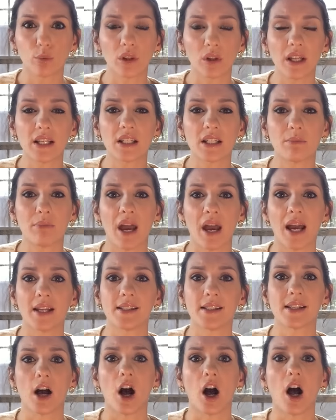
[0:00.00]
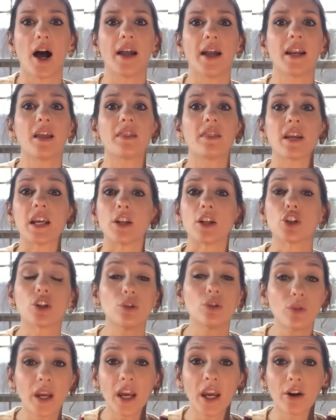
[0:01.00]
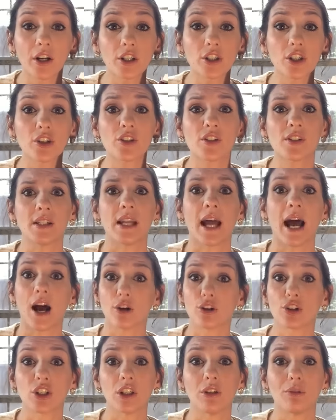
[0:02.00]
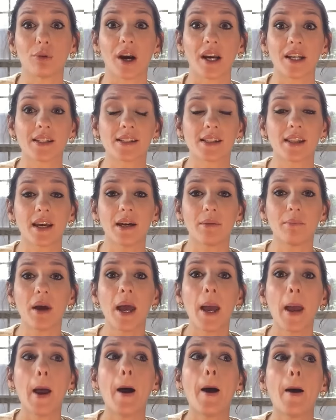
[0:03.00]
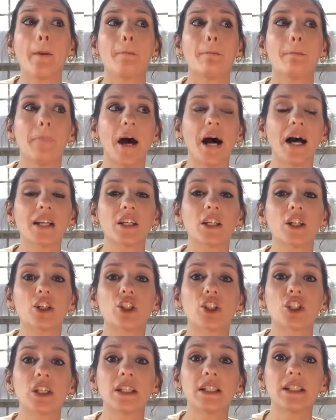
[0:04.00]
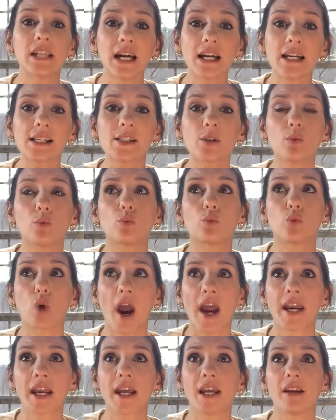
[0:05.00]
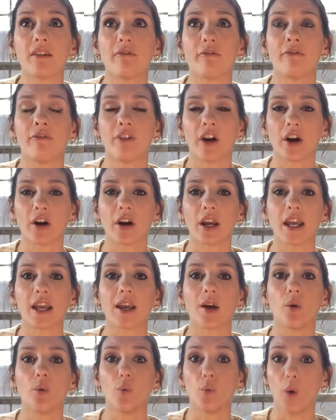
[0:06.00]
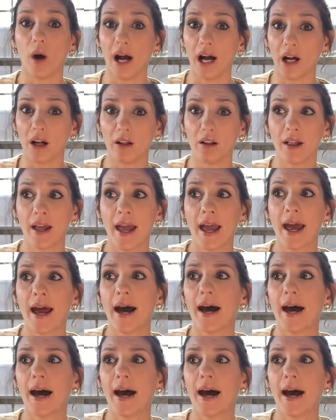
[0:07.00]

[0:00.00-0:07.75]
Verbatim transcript: It really depends on the two characters and how she writes them, but she does write it very well.